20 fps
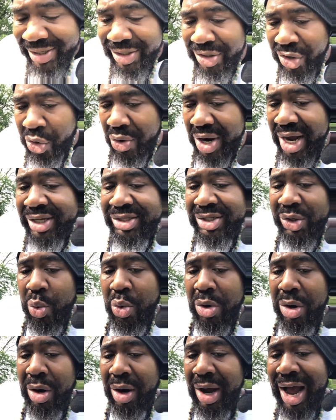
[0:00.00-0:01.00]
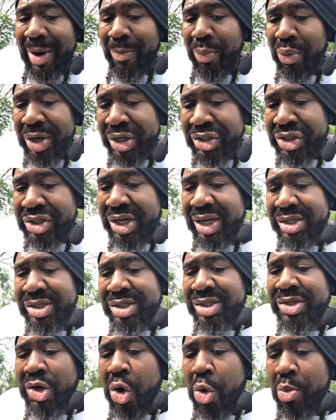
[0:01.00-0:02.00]
That's crazy work. I
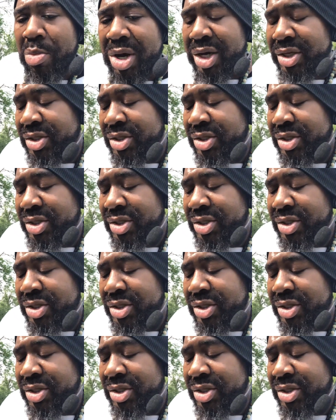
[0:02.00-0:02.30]
appreciate it so